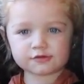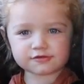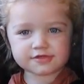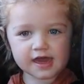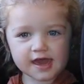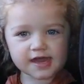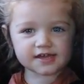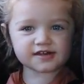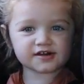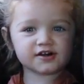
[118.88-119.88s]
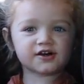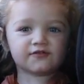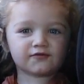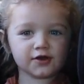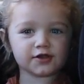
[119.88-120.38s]
today I
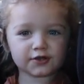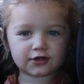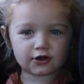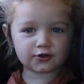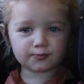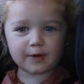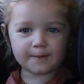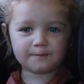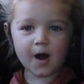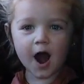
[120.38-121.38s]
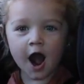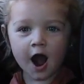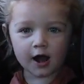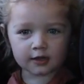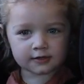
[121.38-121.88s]
want to go to my
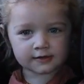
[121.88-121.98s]
park